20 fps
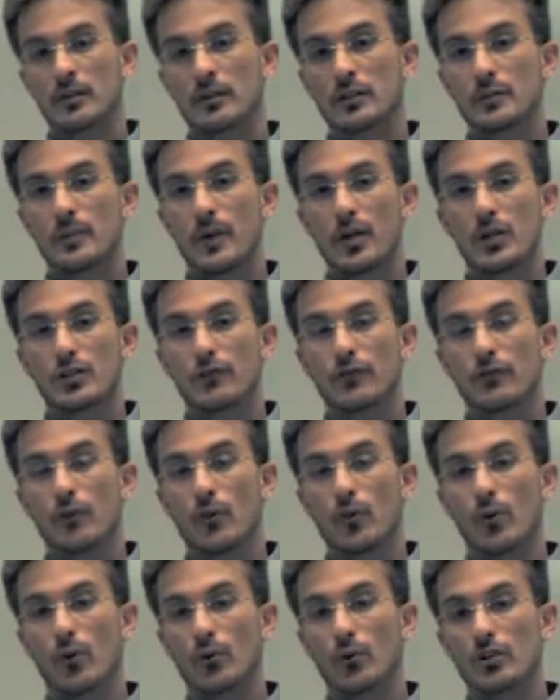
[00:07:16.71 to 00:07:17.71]
especially
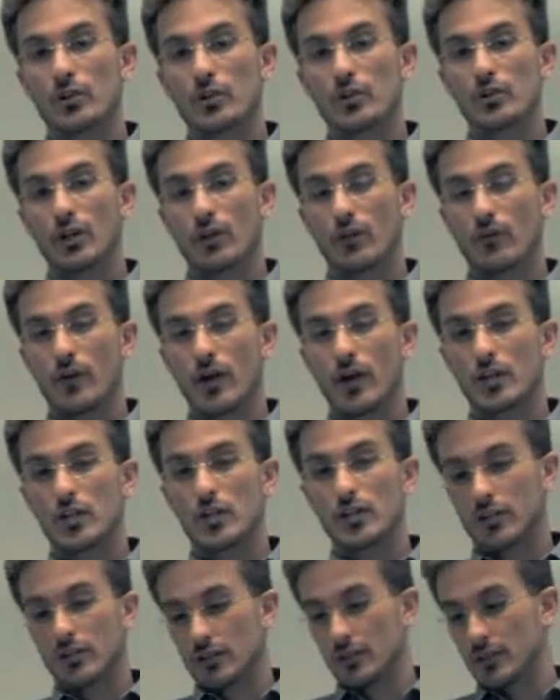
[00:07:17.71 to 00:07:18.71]
for older
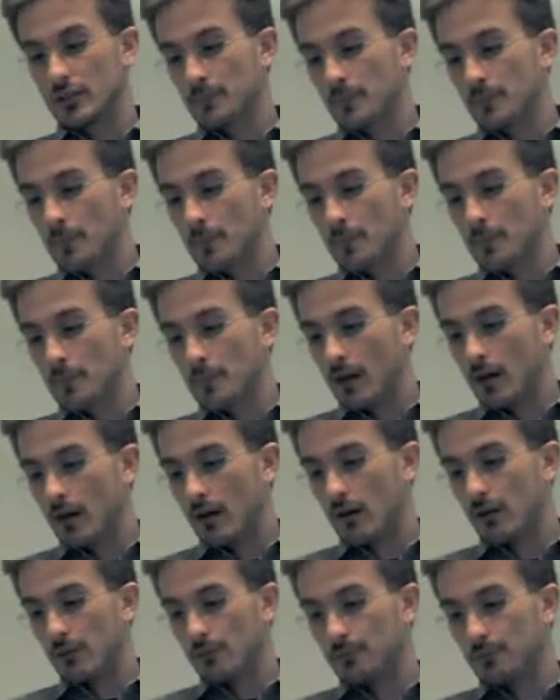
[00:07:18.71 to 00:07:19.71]
generations.
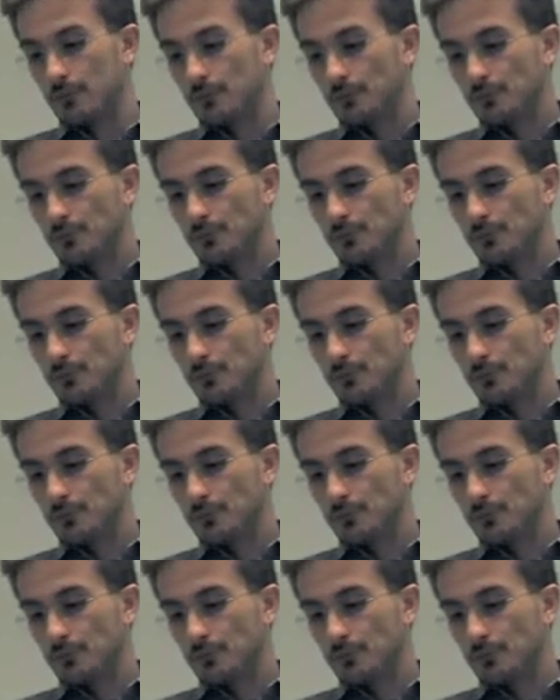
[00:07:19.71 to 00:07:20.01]
Um,